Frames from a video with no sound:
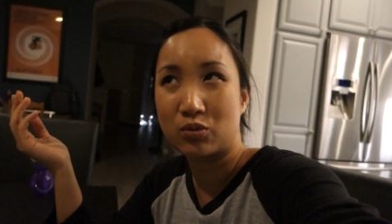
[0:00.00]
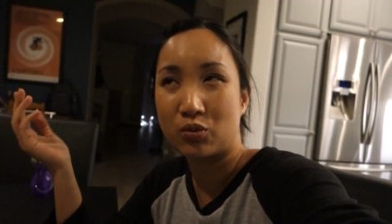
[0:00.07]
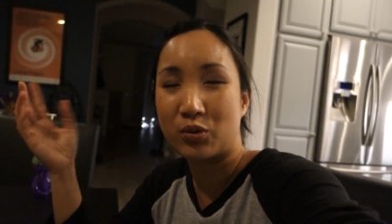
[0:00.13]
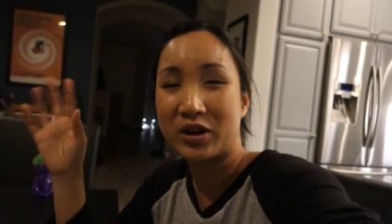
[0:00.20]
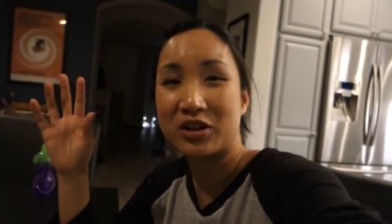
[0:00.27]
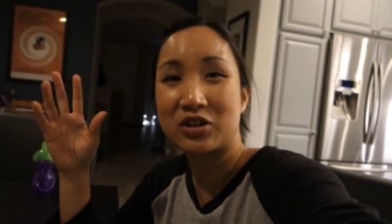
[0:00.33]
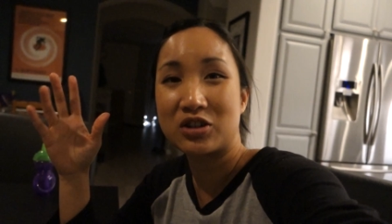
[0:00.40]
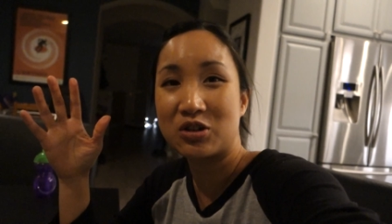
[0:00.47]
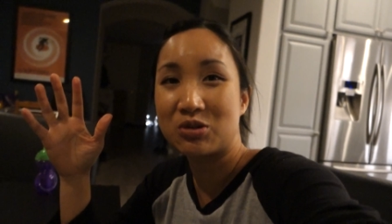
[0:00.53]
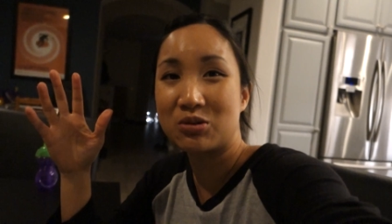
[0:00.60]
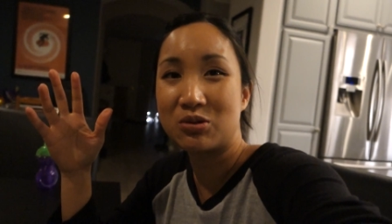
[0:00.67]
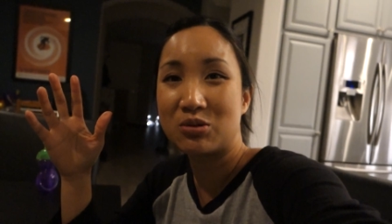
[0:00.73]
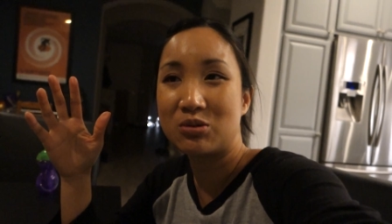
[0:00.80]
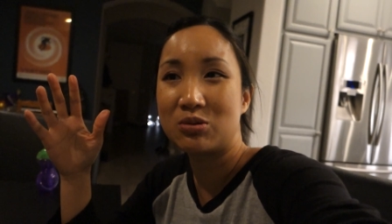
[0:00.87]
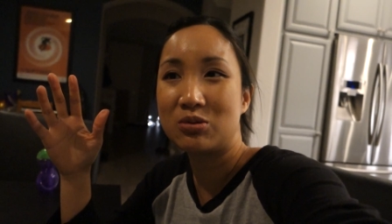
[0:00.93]
one or two
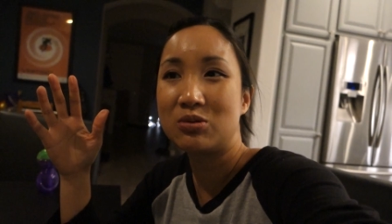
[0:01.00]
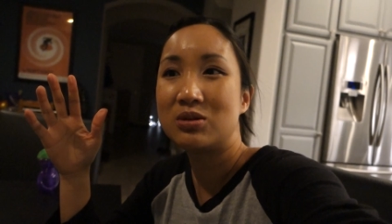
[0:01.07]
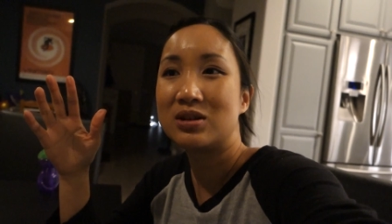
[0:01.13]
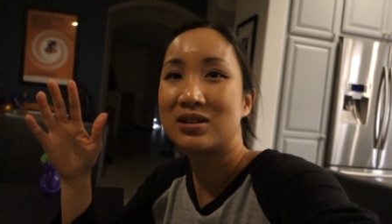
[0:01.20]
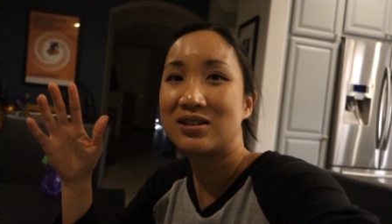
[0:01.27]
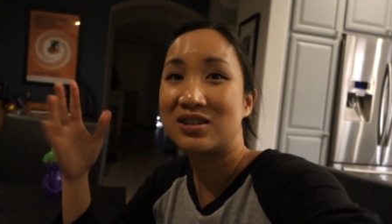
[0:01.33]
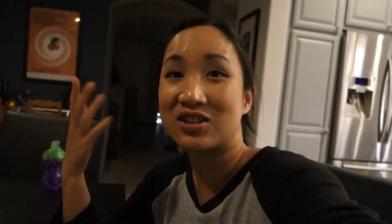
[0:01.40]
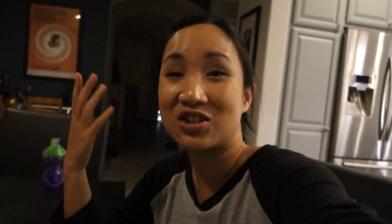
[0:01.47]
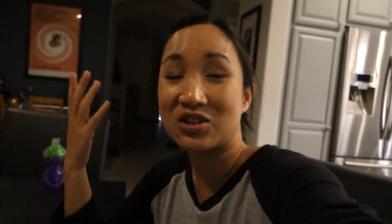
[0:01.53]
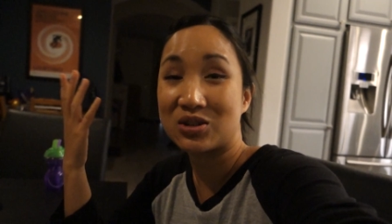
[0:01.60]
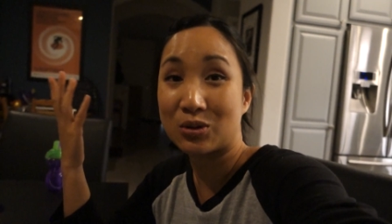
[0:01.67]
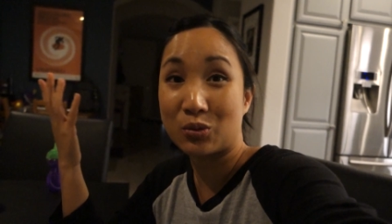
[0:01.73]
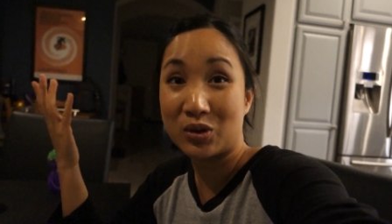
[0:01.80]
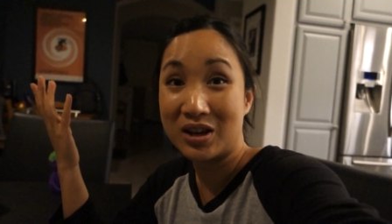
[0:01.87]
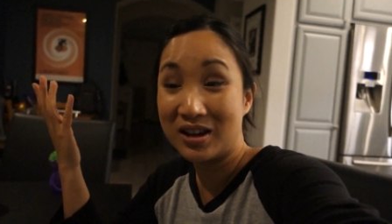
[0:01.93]
dishes
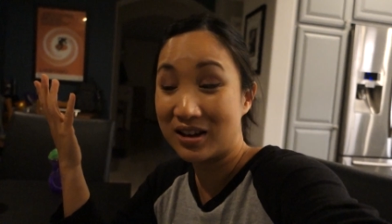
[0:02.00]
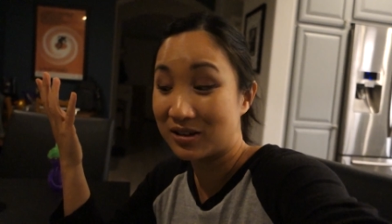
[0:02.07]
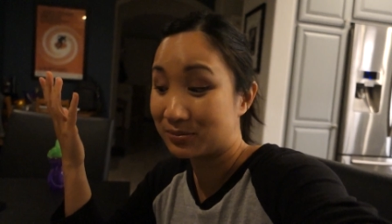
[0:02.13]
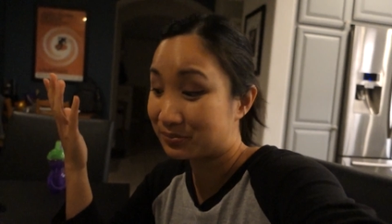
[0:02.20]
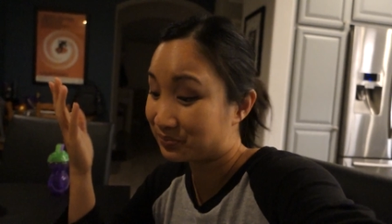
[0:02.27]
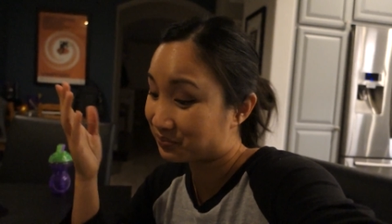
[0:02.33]
a week.